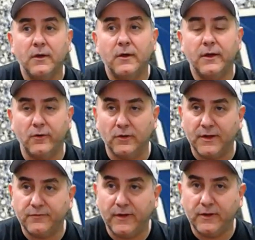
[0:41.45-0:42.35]
here in Las
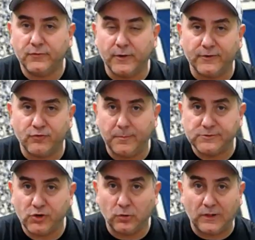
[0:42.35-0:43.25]
Vegas, or you can stream the
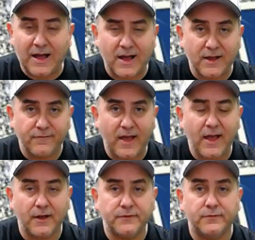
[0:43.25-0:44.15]
show live
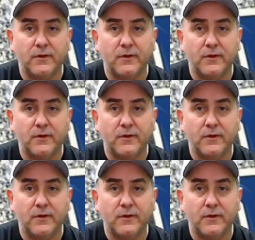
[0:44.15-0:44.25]
at